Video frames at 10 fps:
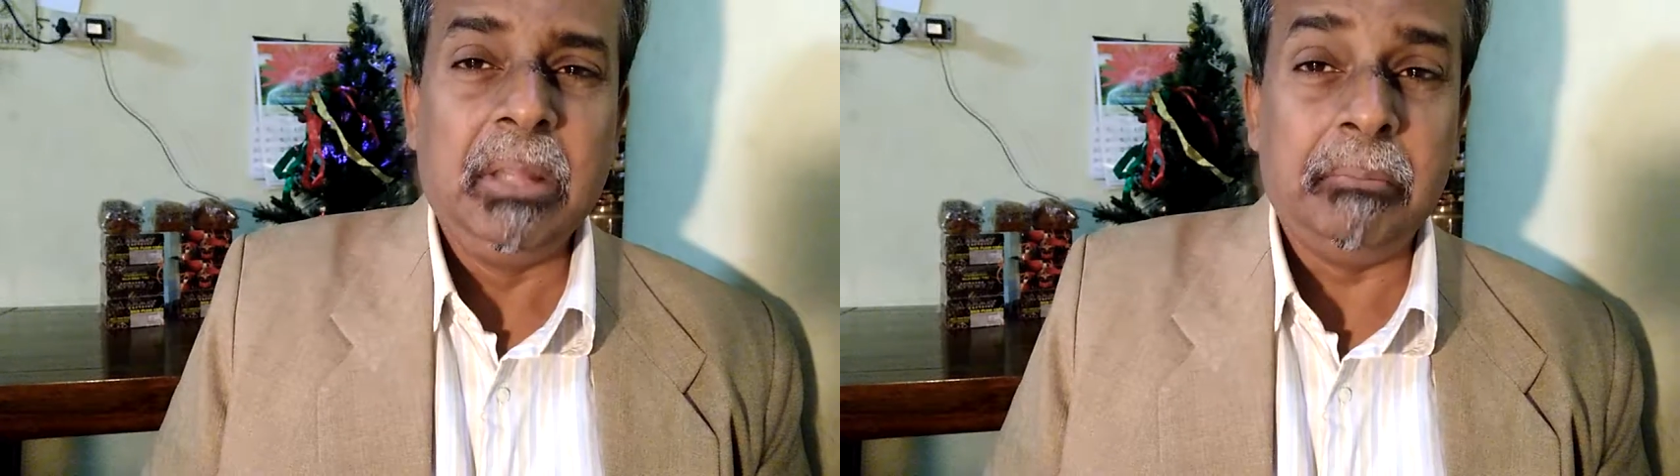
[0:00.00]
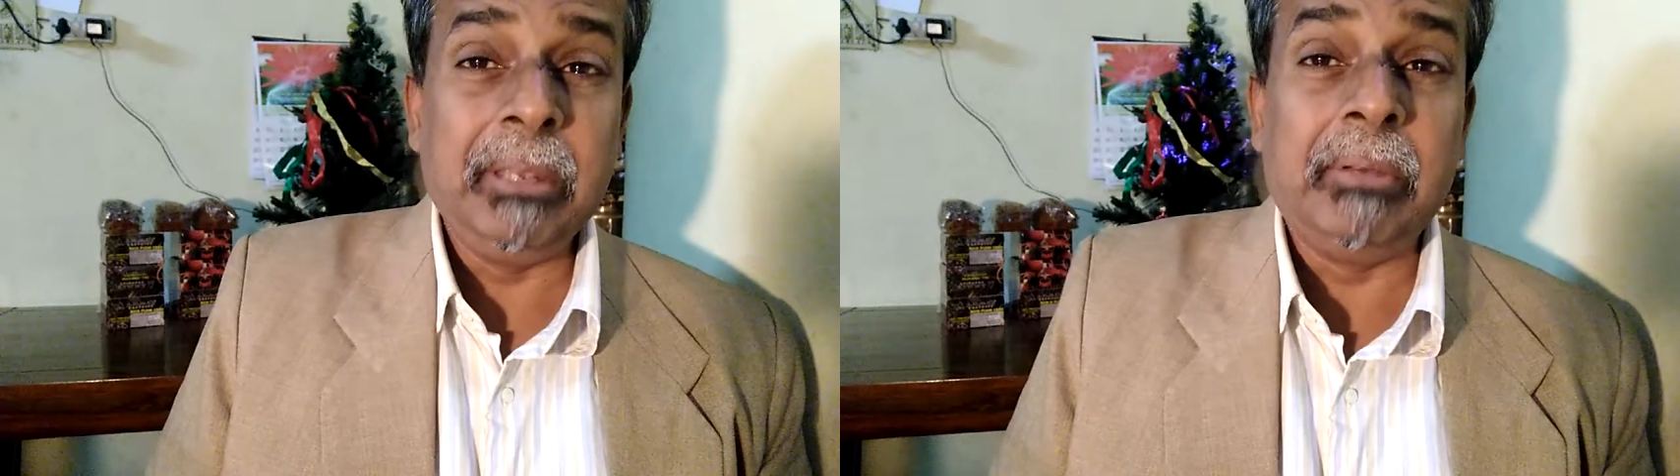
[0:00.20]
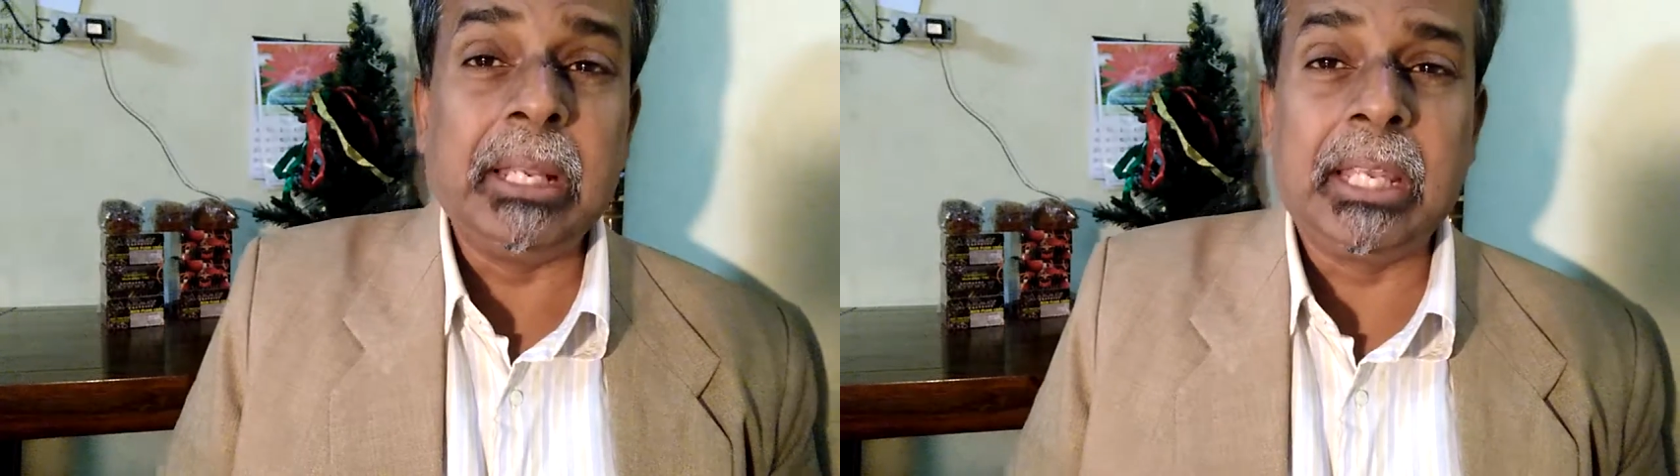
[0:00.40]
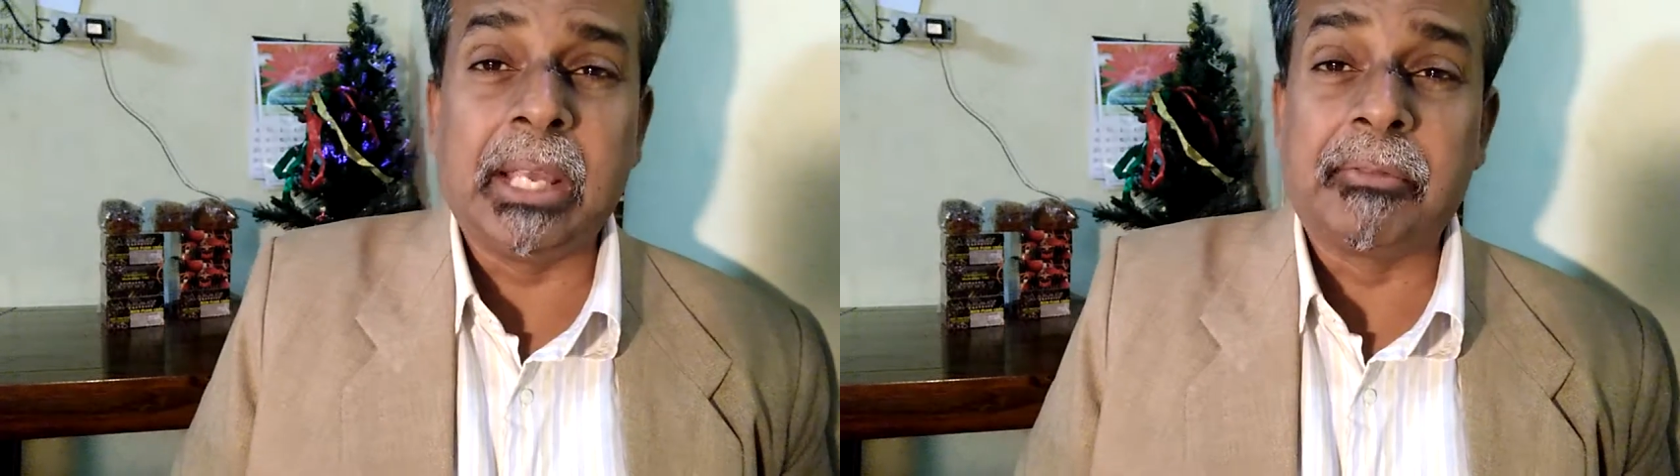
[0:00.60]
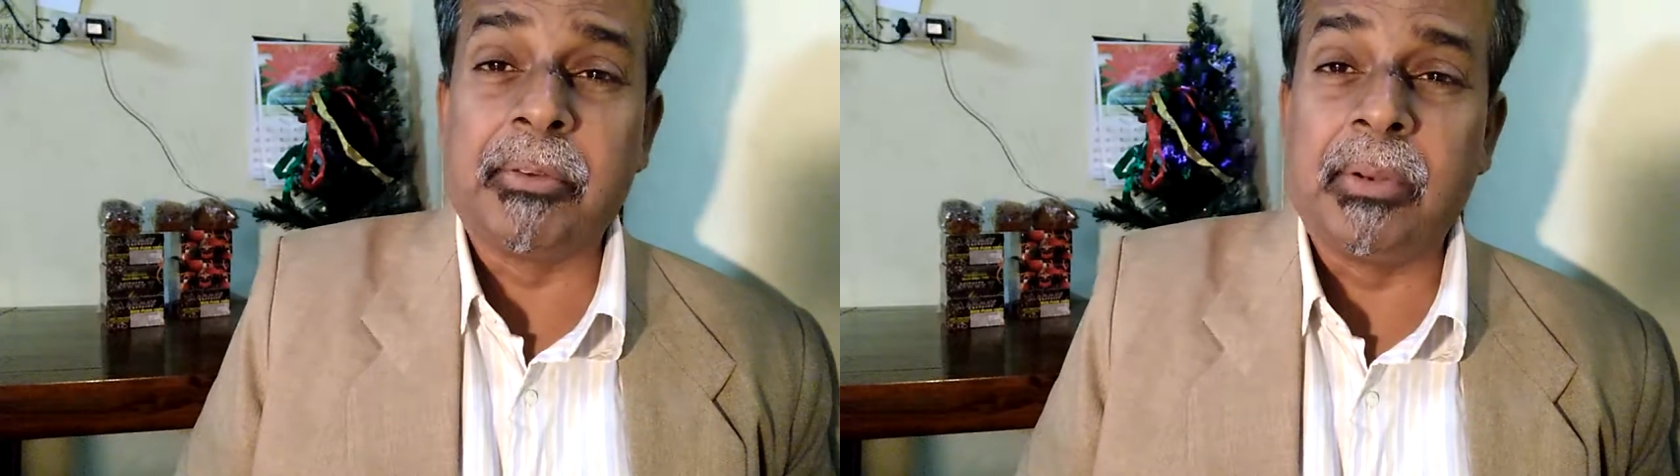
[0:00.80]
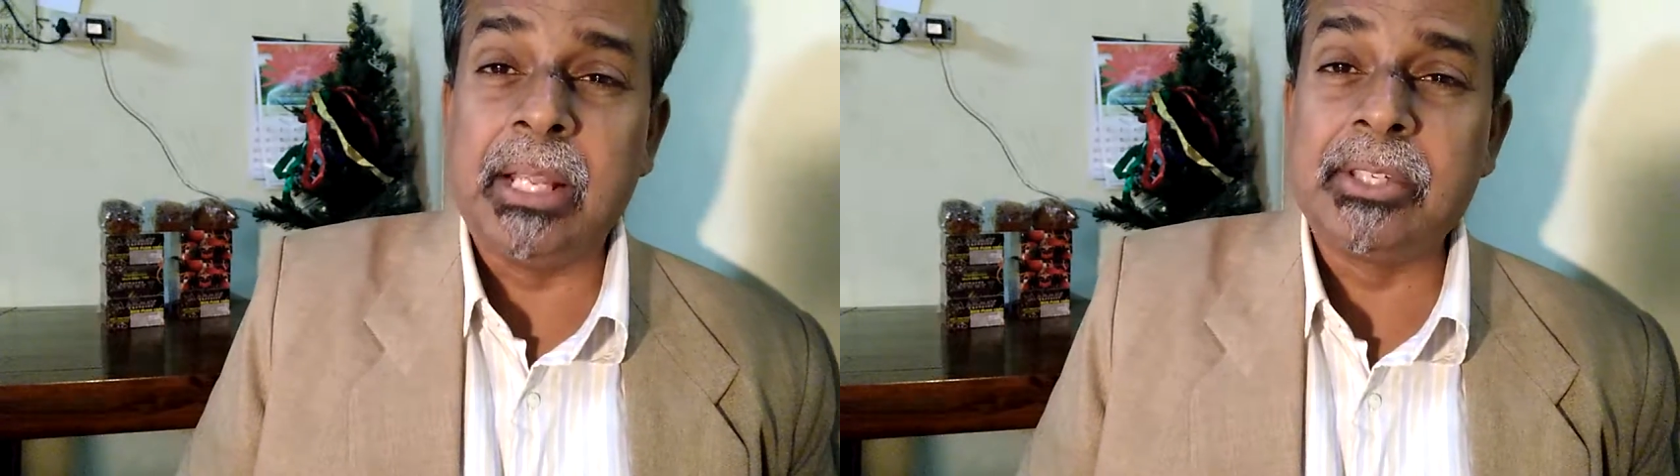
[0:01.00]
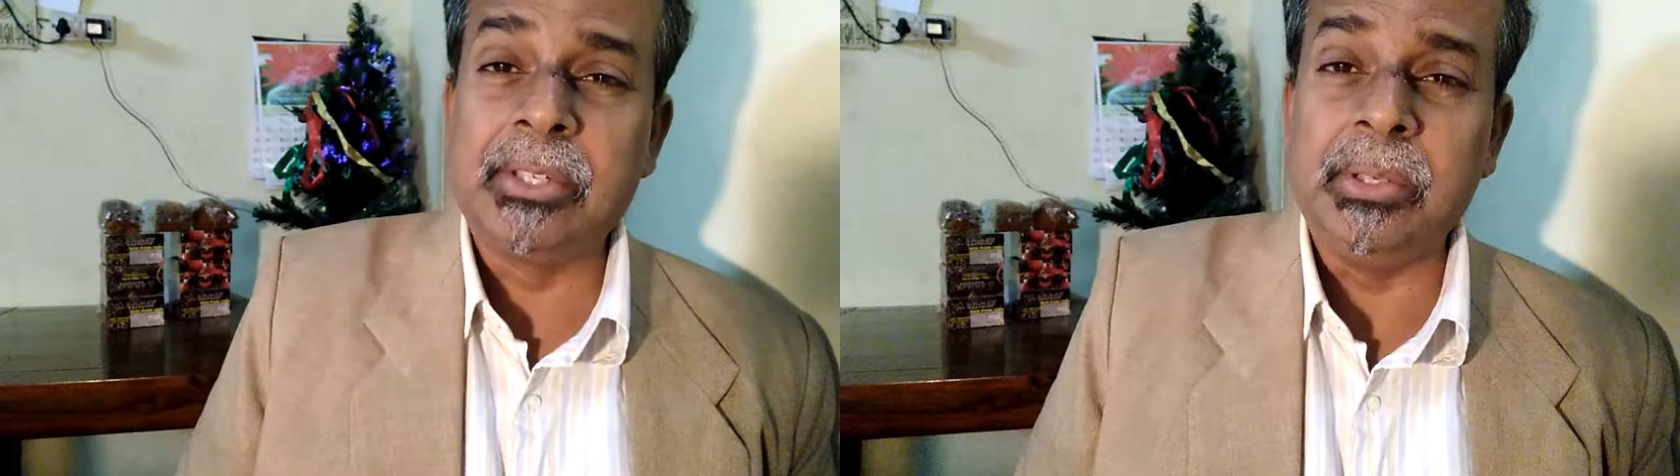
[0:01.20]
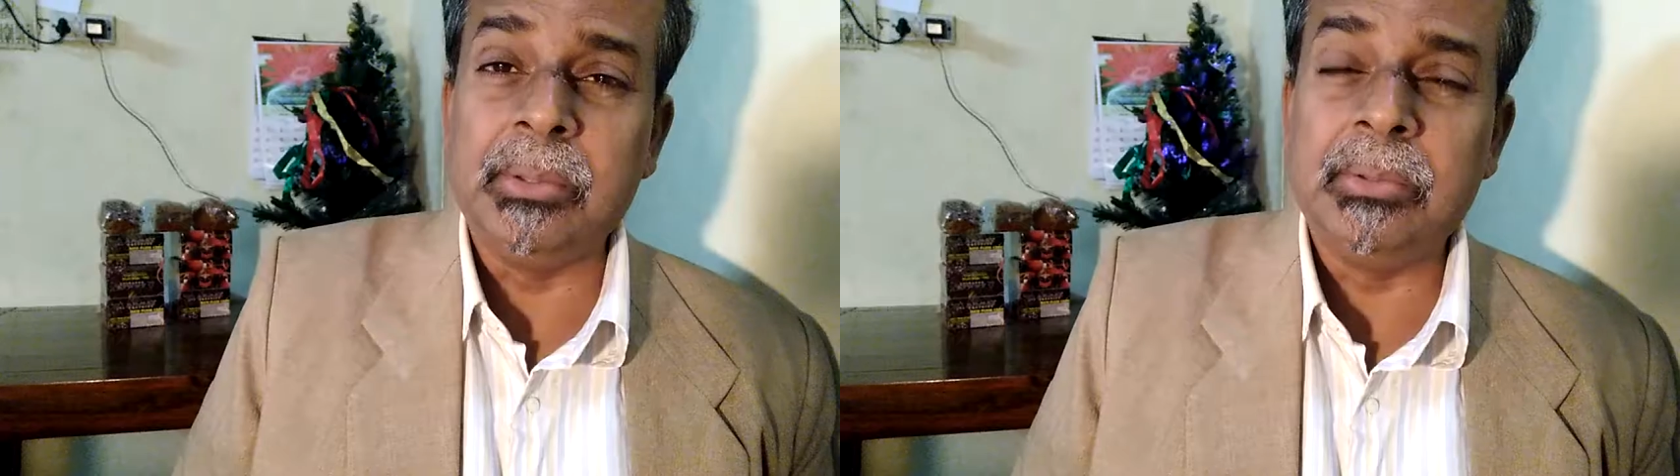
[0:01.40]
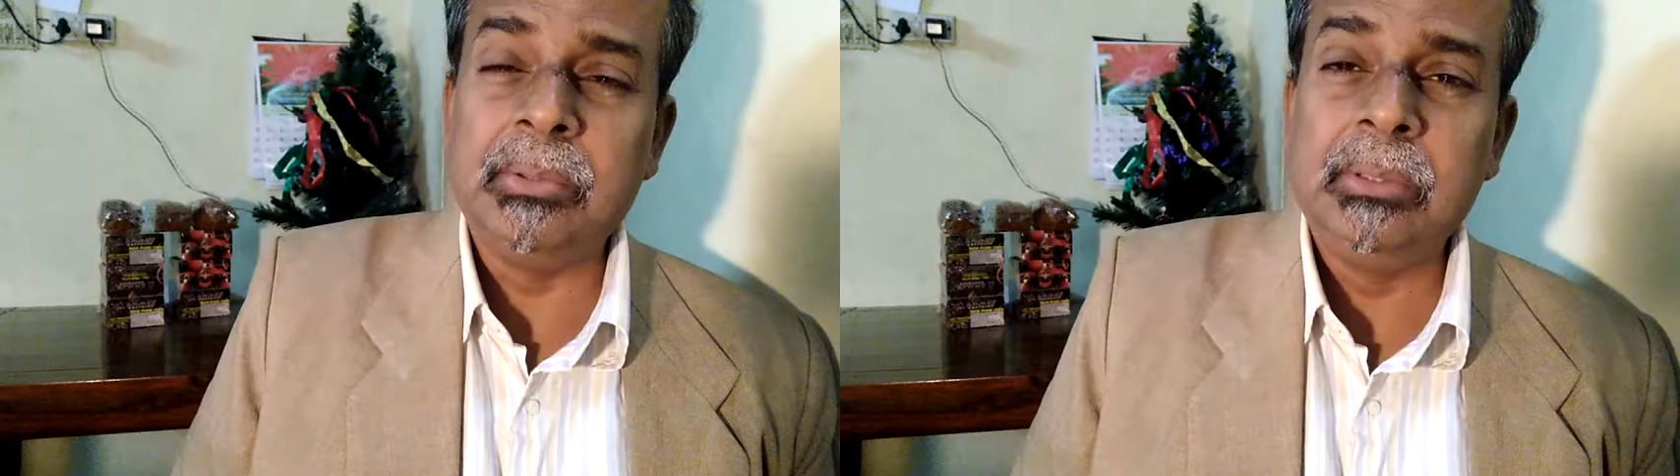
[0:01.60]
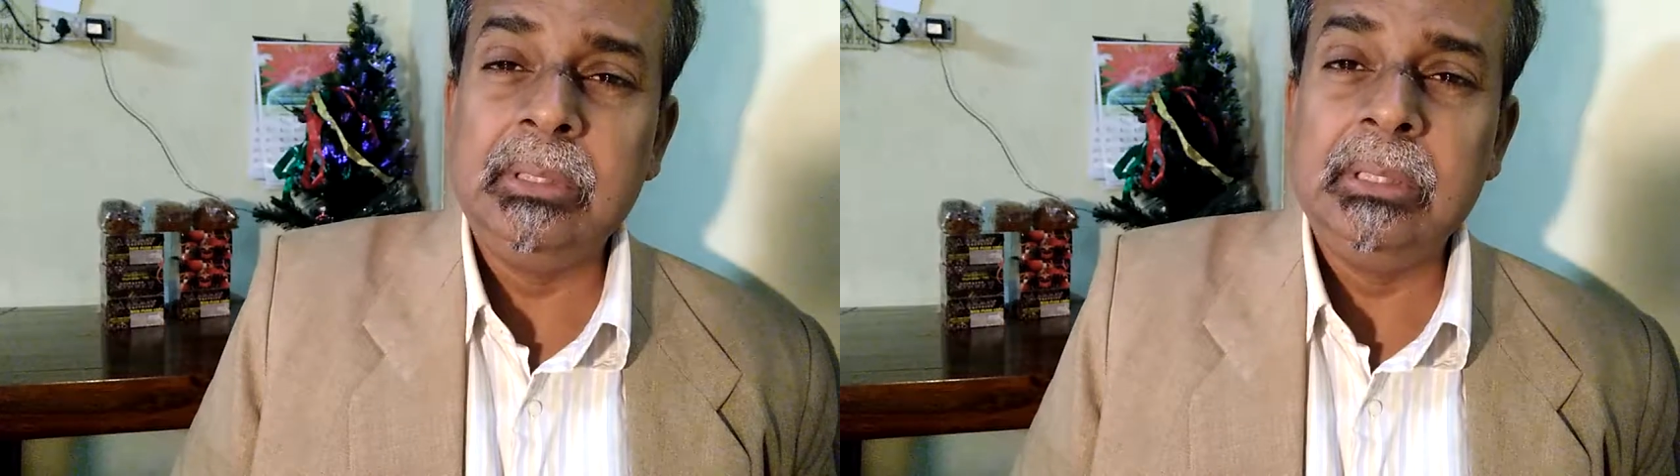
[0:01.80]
Be very careful lest you